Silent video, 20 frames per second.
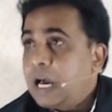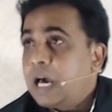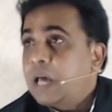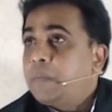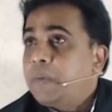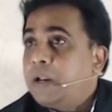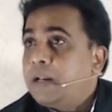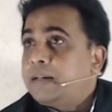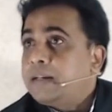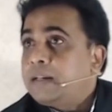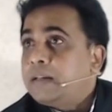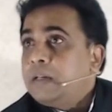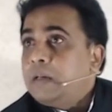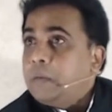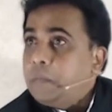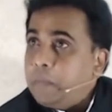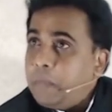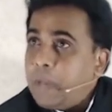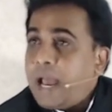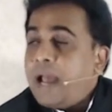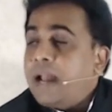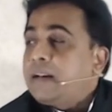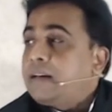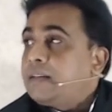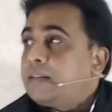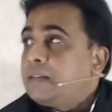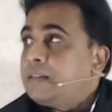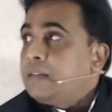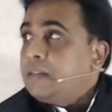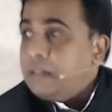Carpet,
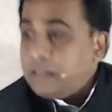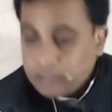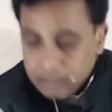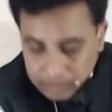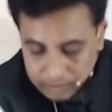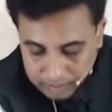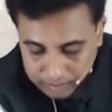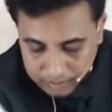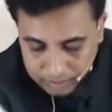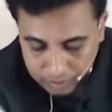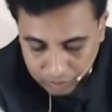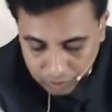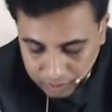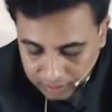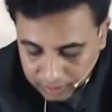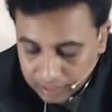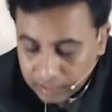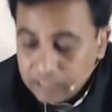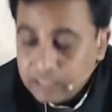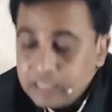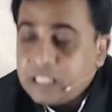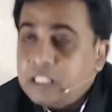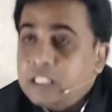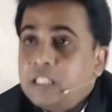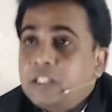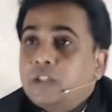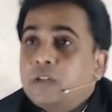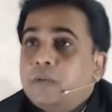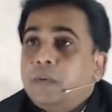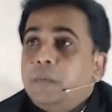mat, so that
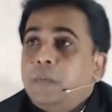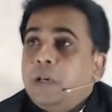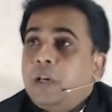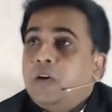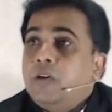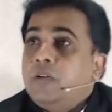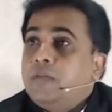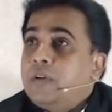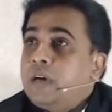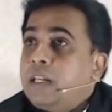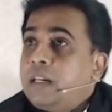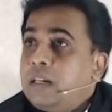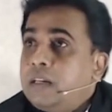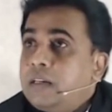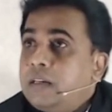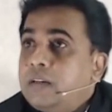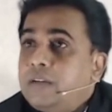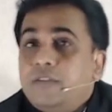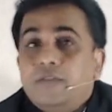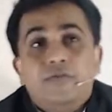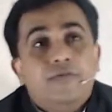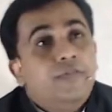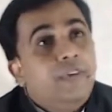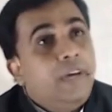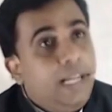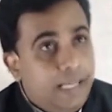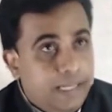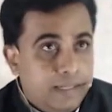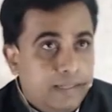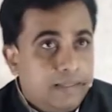it should be below your
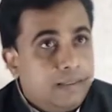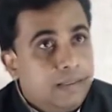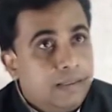feet.